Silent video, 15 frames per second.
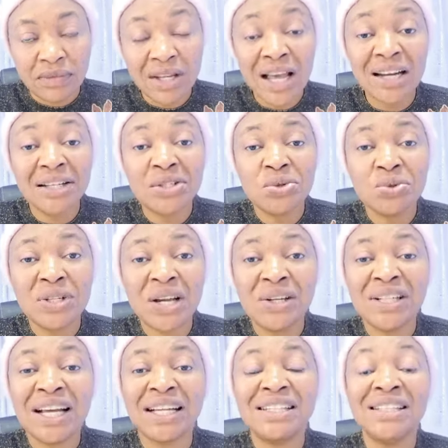That is to tell you
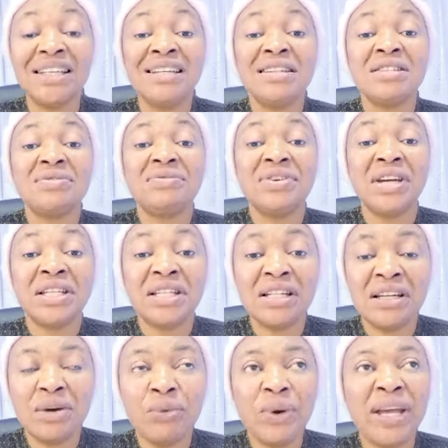that it is
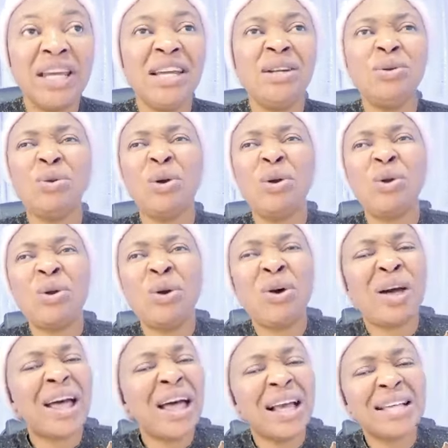fading away. It no
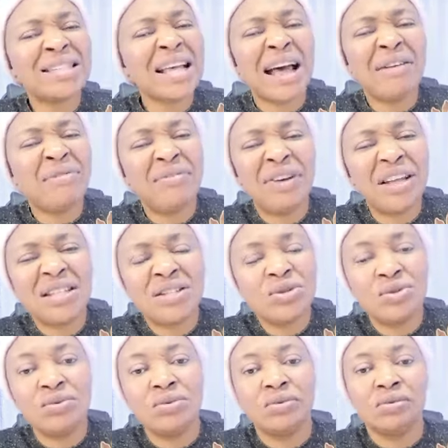longer affects
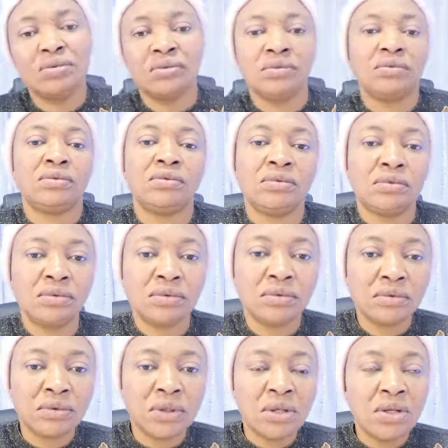you.
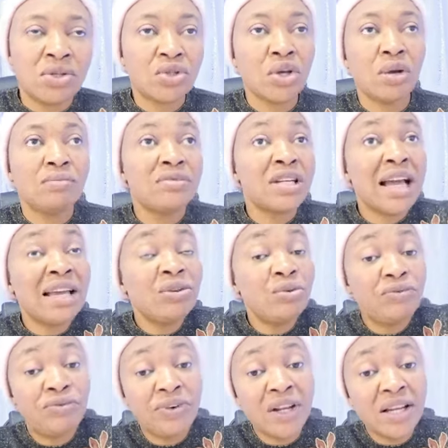Sometimes you
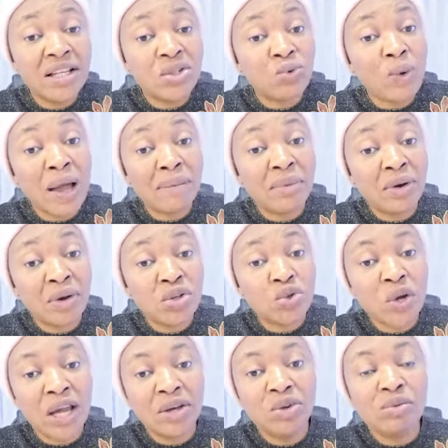feel it why because
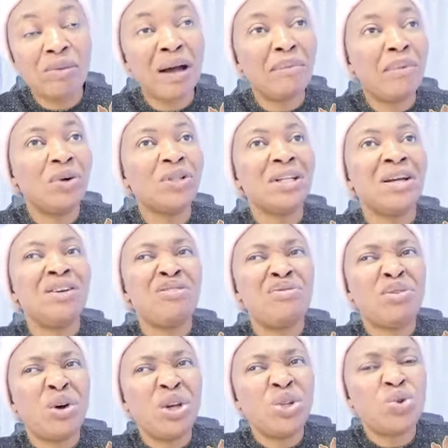you are human, but
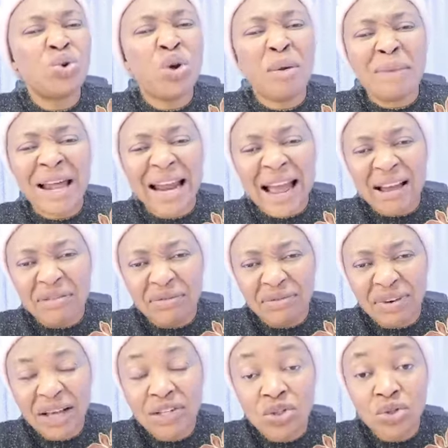for it to come and
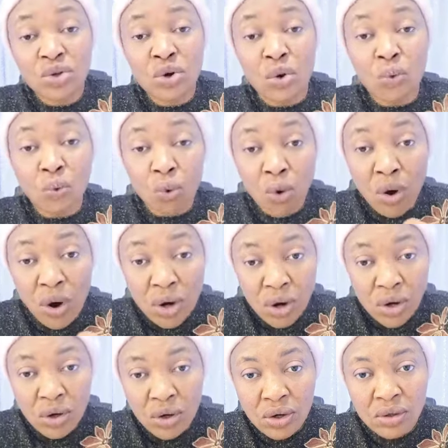affect your
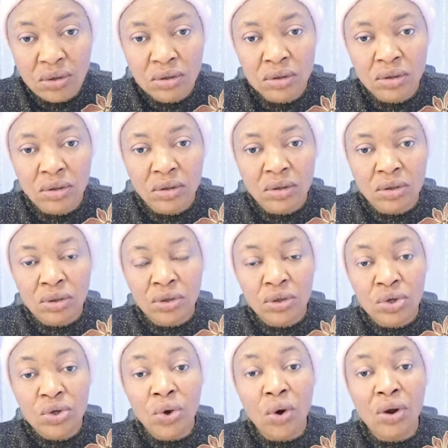work,
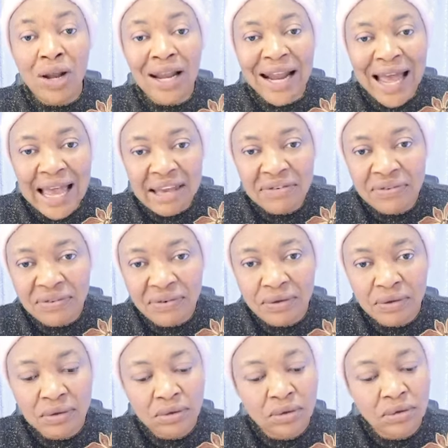your life,
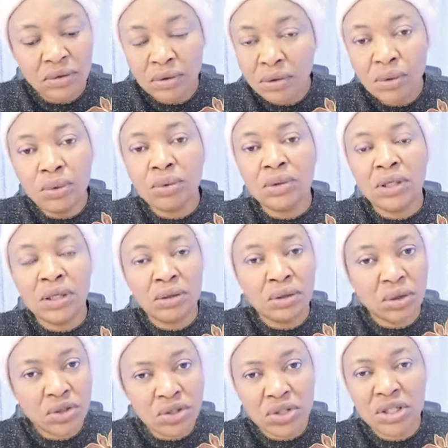no, it
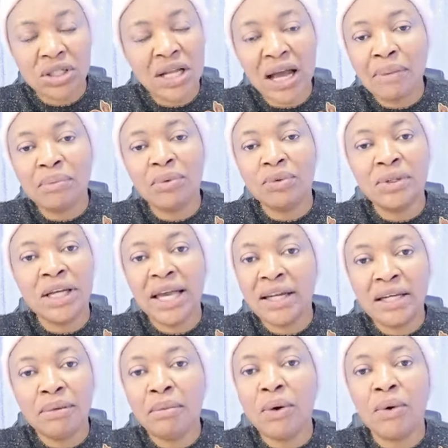doesn't happen
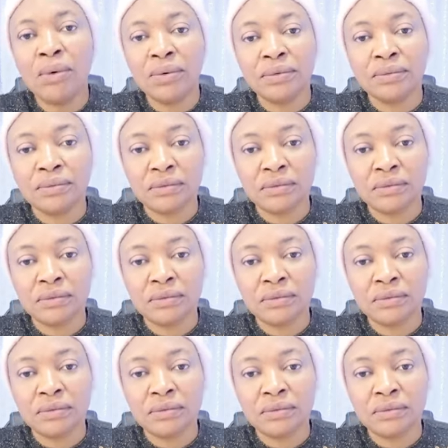anymore.